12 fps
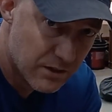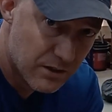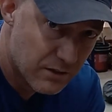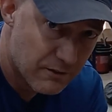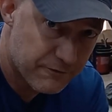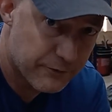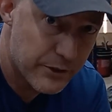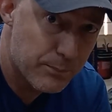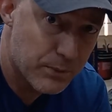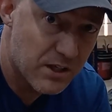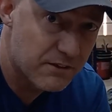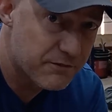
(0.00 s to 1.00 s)
free
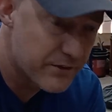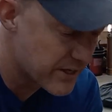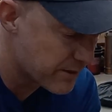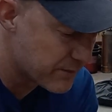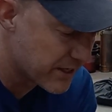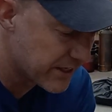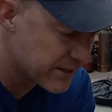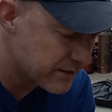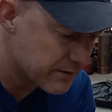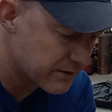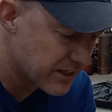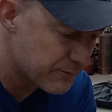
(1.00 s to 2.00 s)
plug for them, they
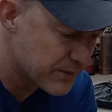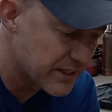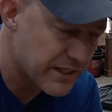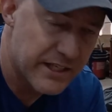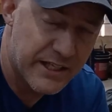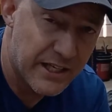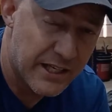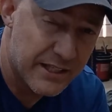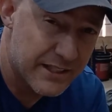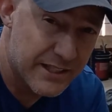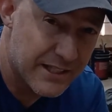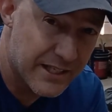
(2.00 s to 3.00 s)
didn't give me any, uh, any
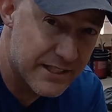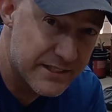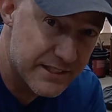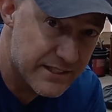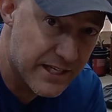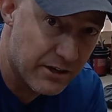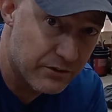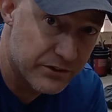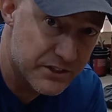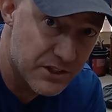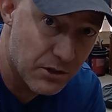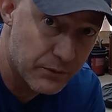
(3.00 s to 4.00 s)
kind of discount on these
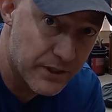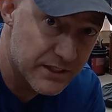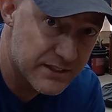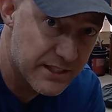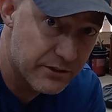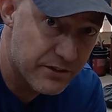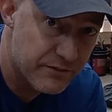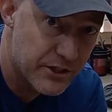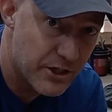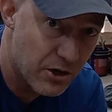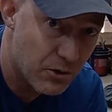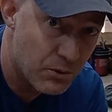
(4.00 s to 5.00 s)
O-rings. They don't even
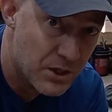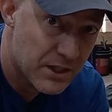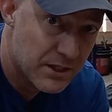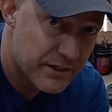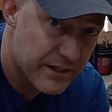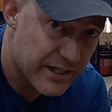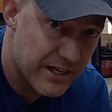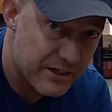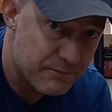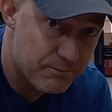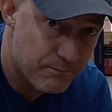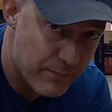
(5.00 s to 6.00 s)
know that I
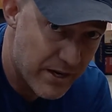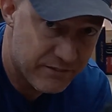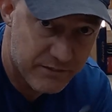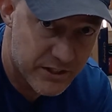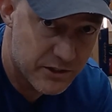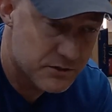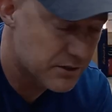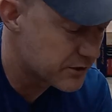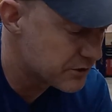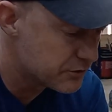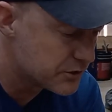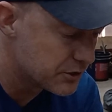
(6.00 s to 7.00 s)
make videos on
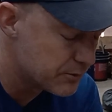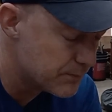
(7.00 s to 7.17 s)
YouTube.